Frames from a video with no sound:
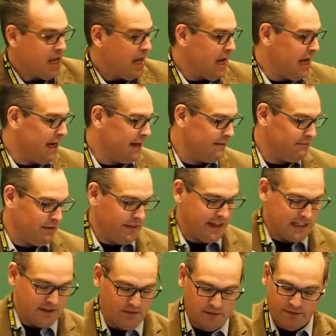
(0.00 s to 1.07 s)
Well,
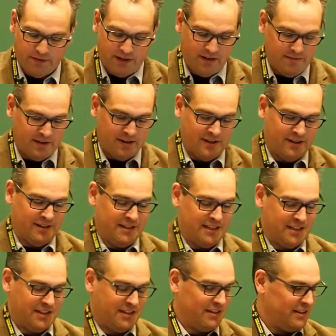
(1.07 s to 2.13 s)
thanks everyone for coming on
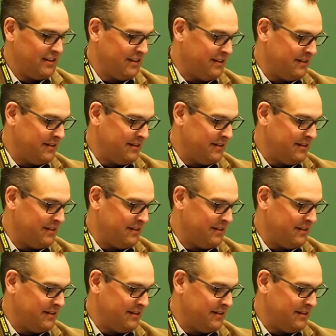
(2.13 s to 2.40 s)
this